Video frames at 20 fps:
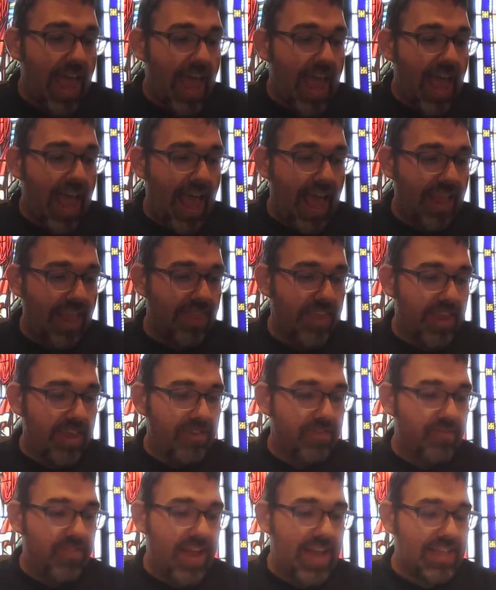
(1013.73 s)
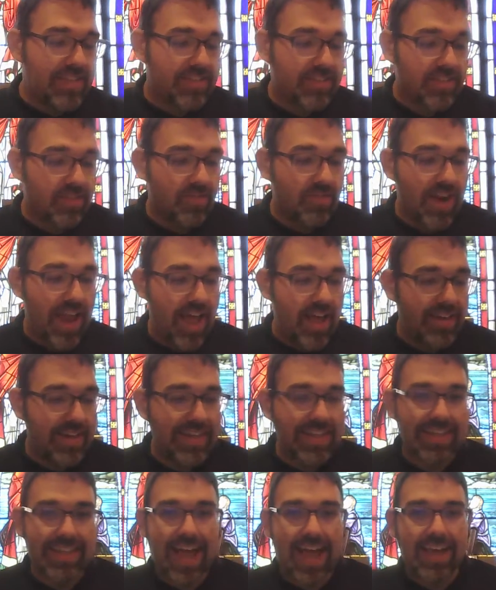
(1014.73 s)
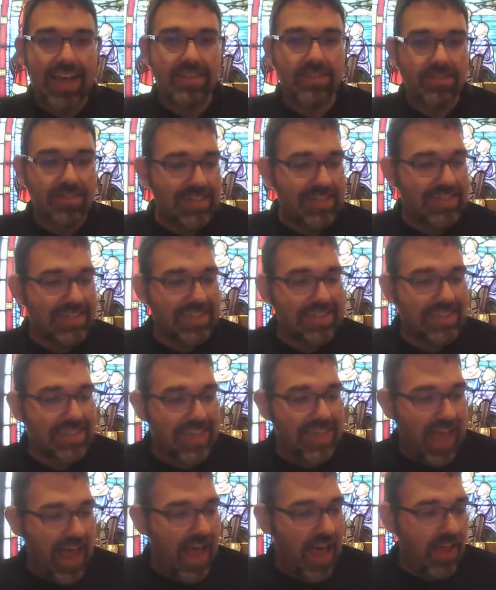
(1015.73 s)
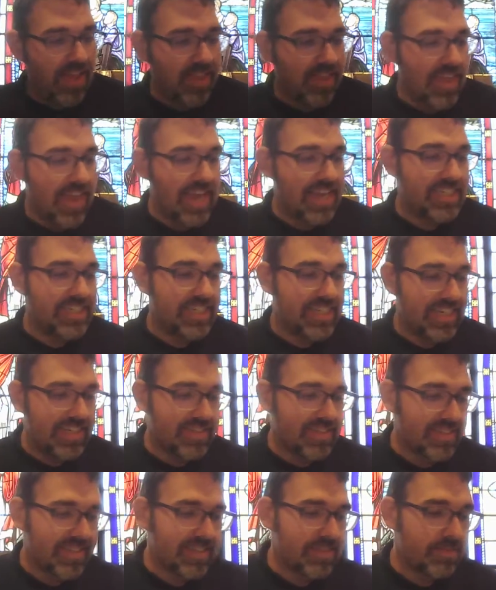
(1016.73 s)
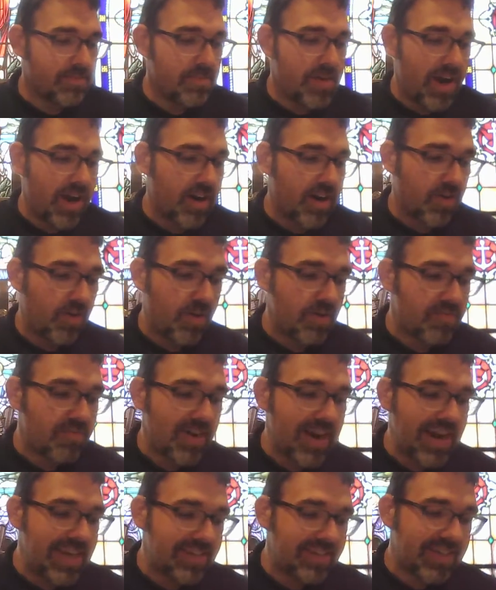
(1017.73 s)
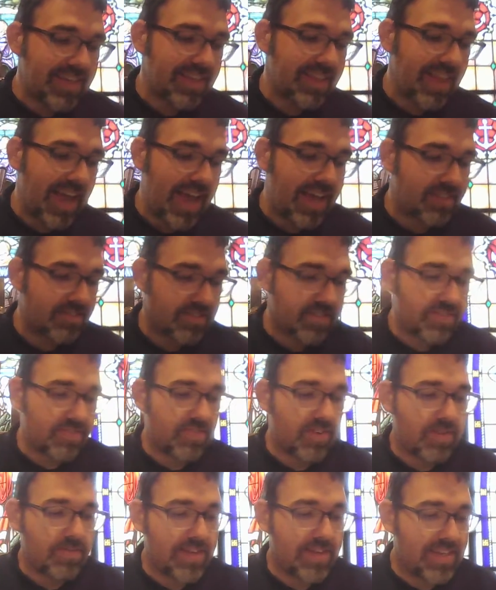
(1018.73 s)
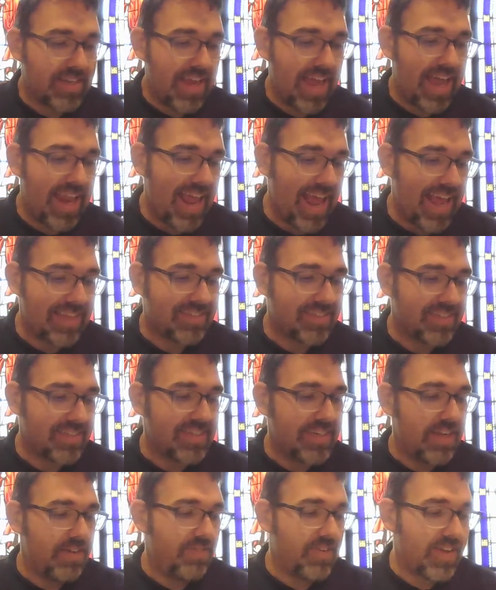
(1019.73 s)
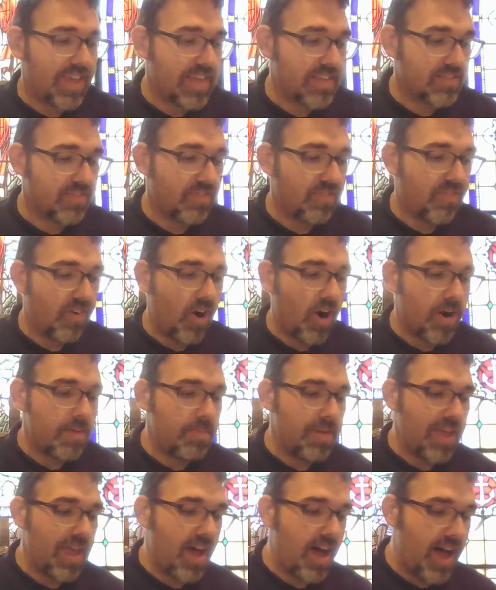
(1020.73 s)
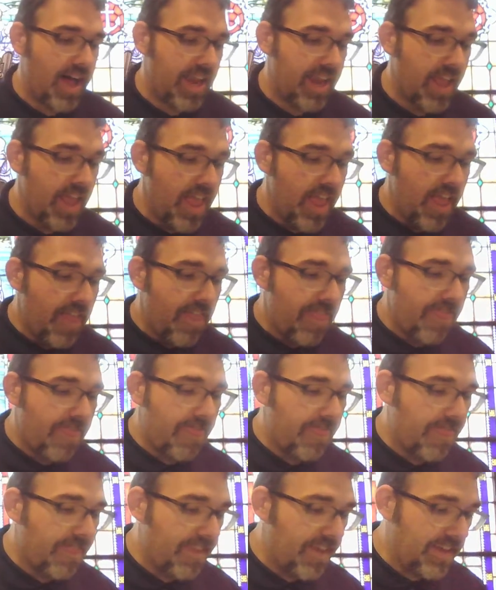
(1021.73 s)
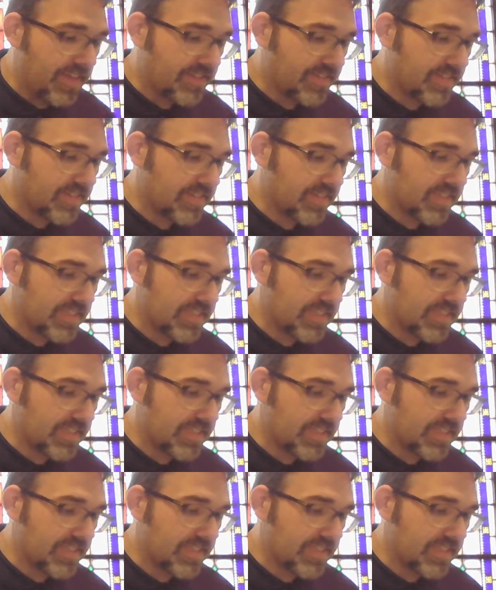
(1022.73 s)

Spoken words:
and the event surrounding Lazarus' death and Jesus' miracle in raising Lazarus from the dead had significance far beyond this